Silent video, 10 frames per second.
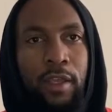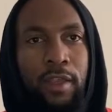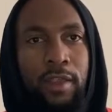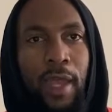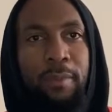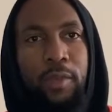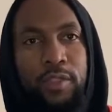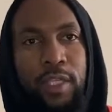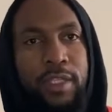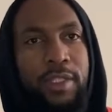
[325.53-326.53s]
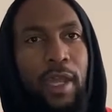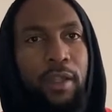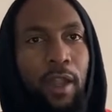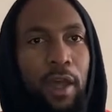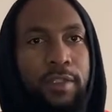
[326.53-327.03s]
that music is now
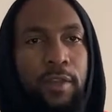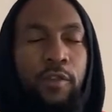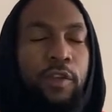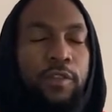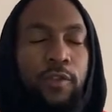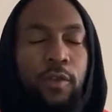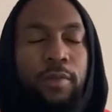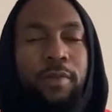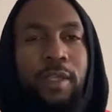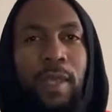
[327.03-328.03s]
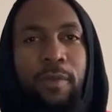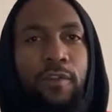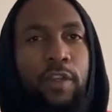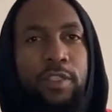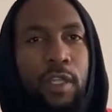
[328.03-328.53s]
lost. Of course, if you keep a
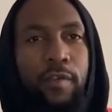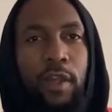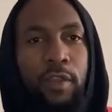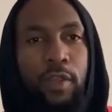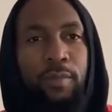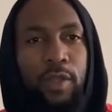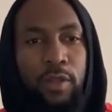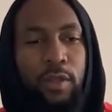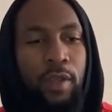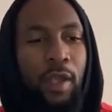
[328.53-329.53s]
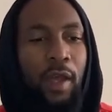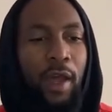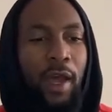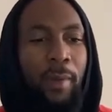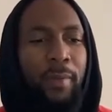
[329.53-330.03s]
version of it on your computer,
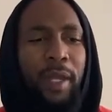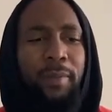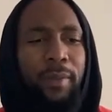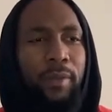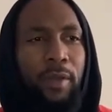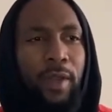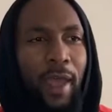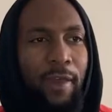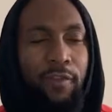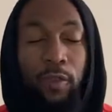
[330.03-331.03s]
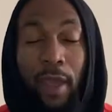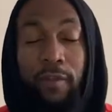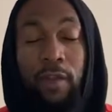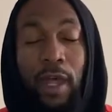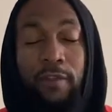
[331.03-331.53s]
but many people don't have, you
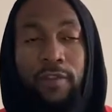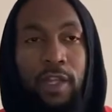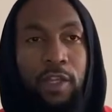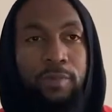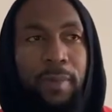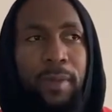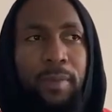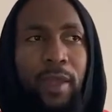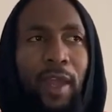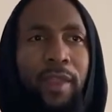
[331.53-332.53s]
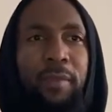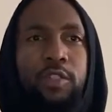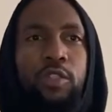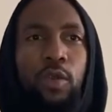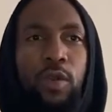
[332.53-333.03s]
have a lot of videos, many people don't have that
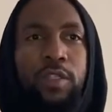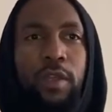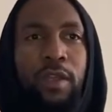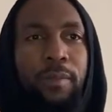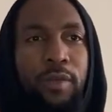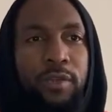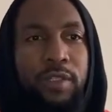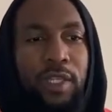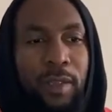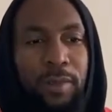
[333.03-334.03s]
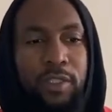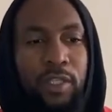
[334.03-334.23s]
much storage on their computer to keep it.